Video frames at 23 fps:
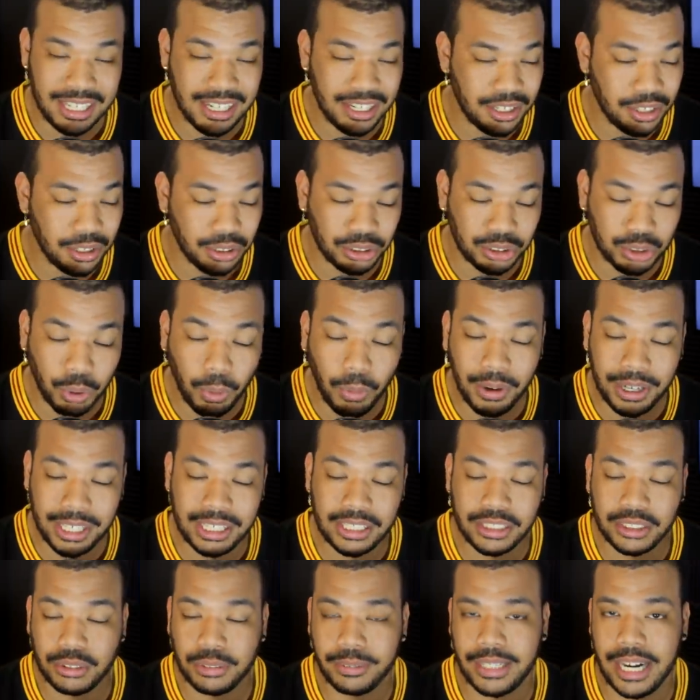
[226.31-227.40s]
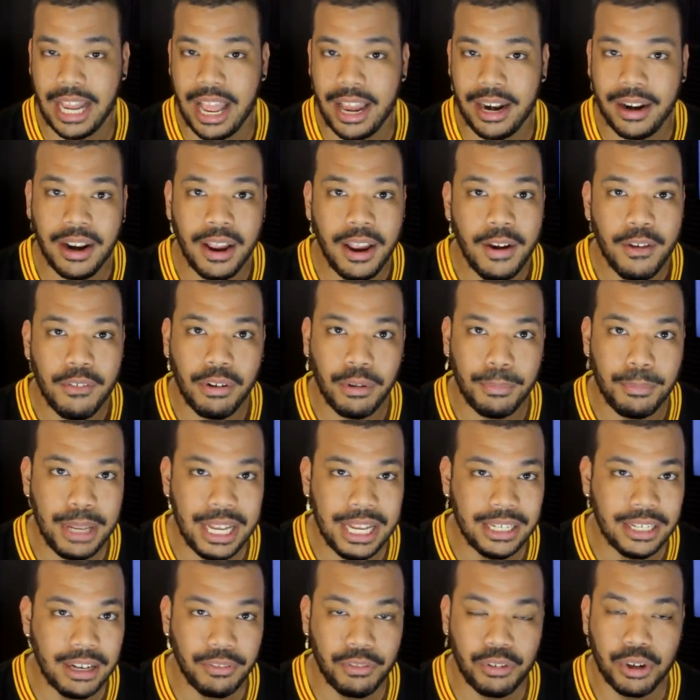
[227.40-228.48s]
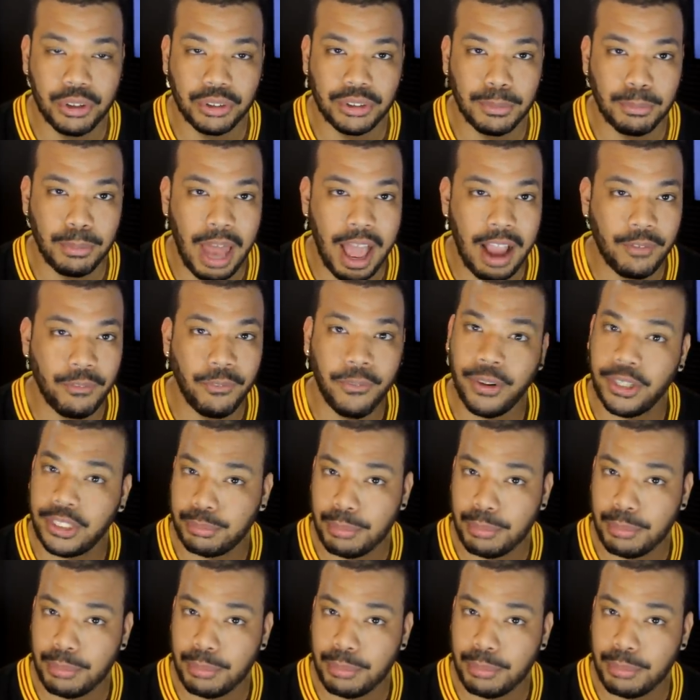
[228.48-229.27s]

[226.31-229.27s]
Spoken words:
They're notorious for that, for being difficult to block for,